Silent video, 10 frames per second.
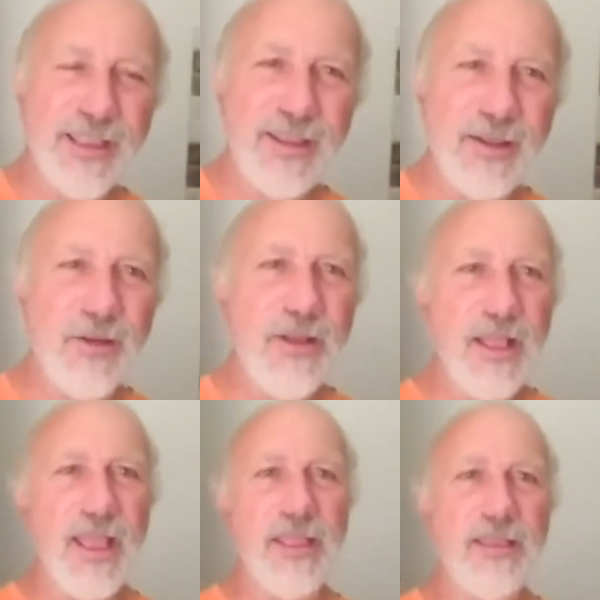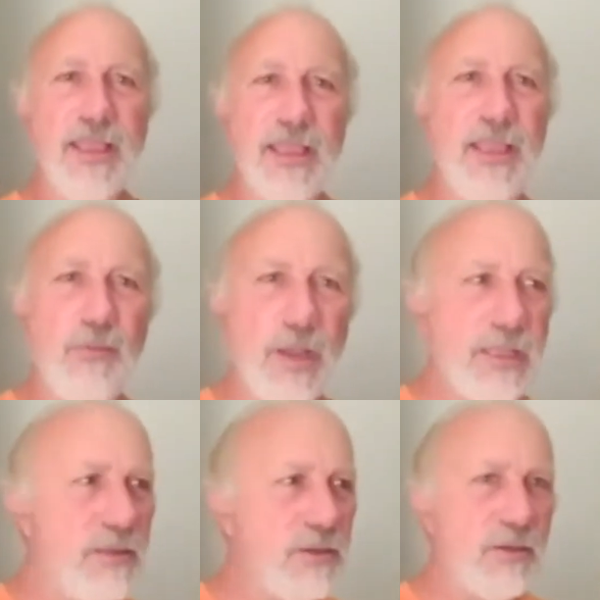you know, and he
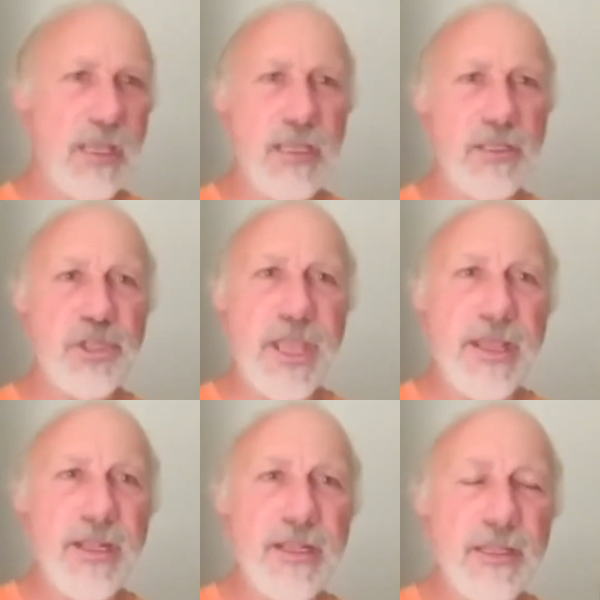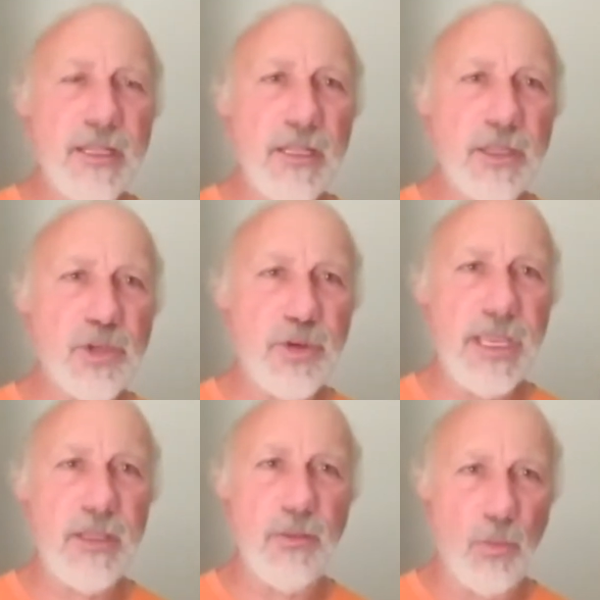went and chanted in the
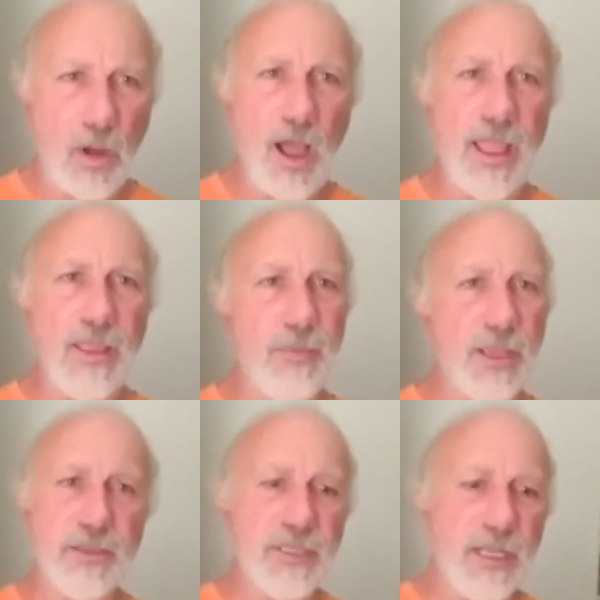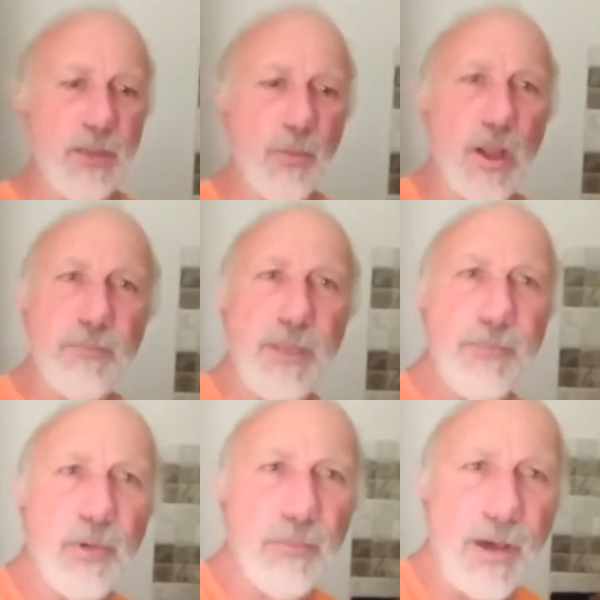latrine. Why? Because he didn't want
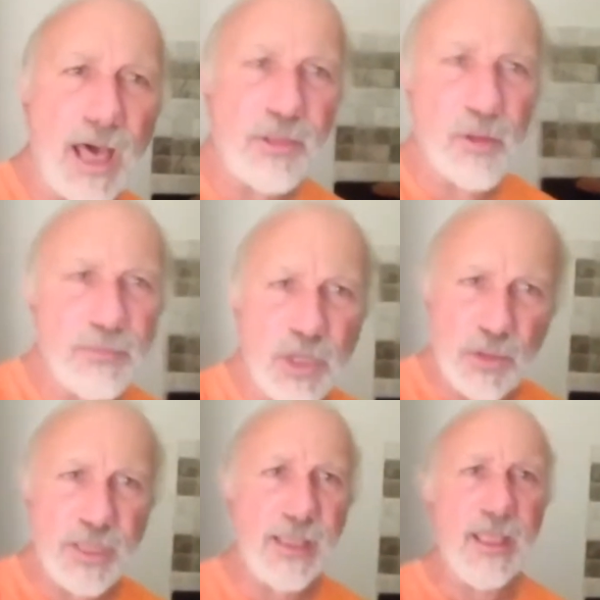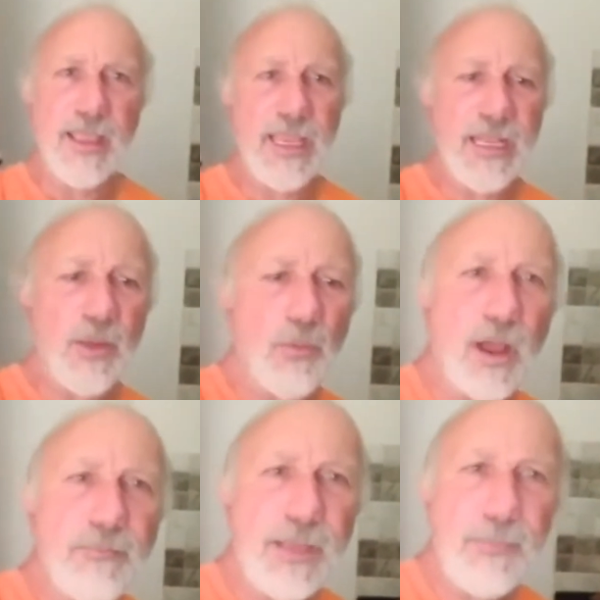people to bother him. You think he didn't
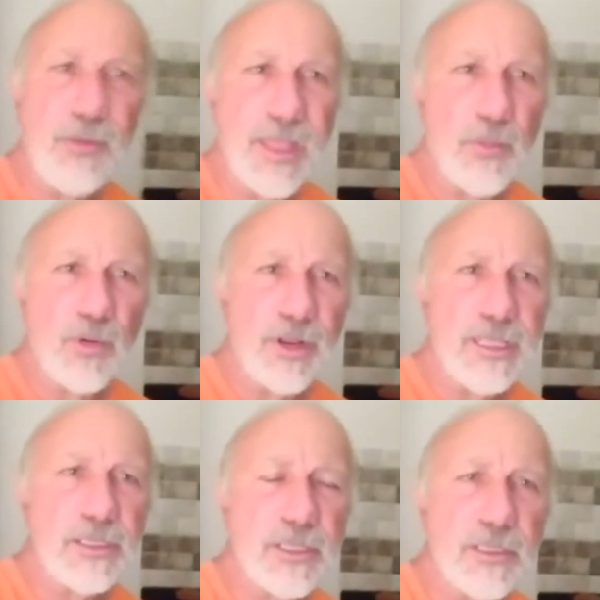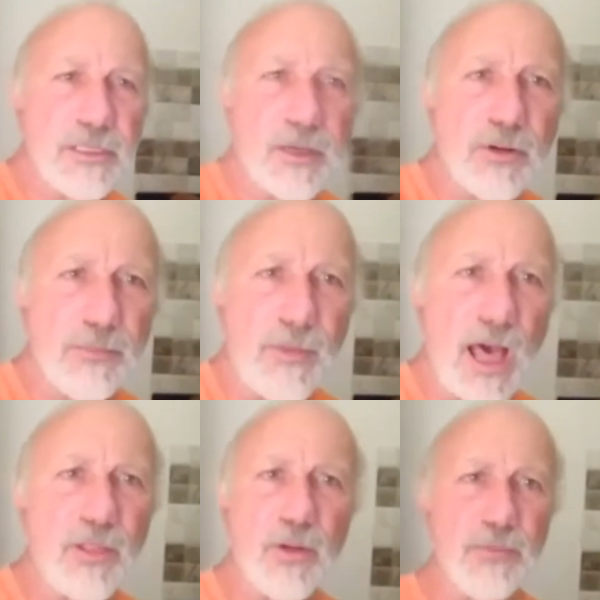want people that were insincere to
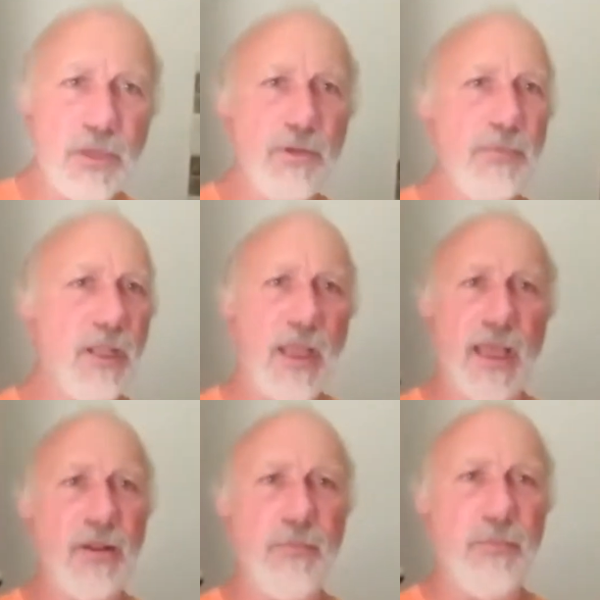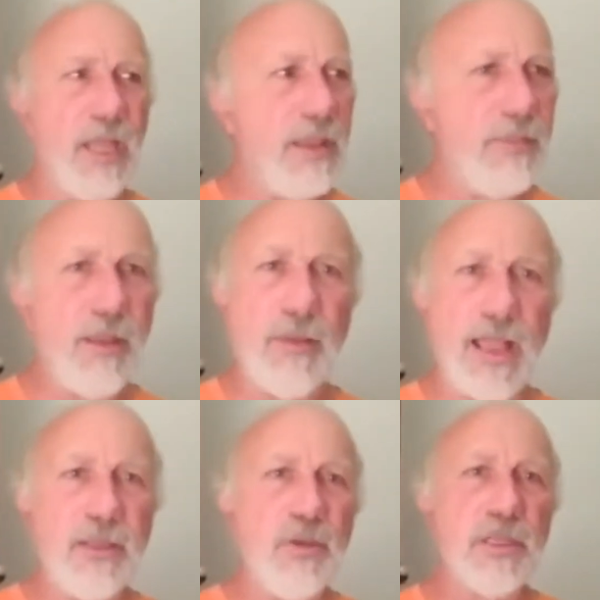bother him. I don't blame him.
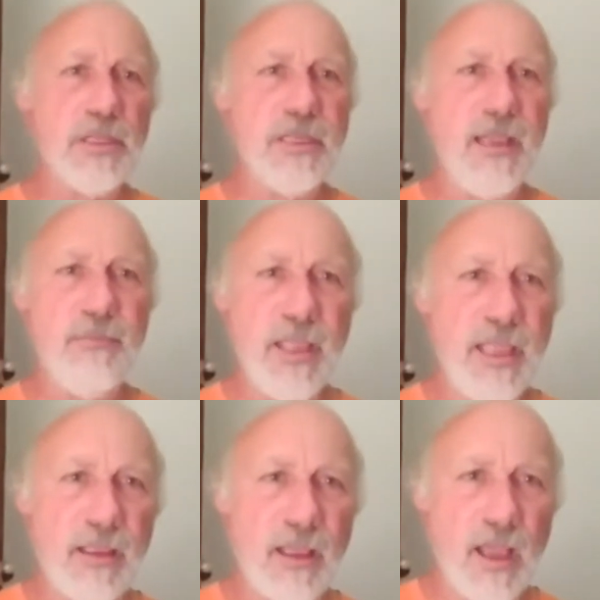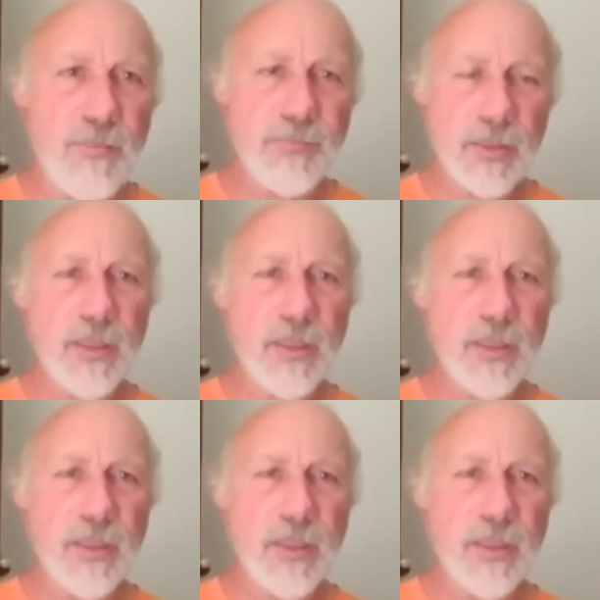I do the same thing, huh?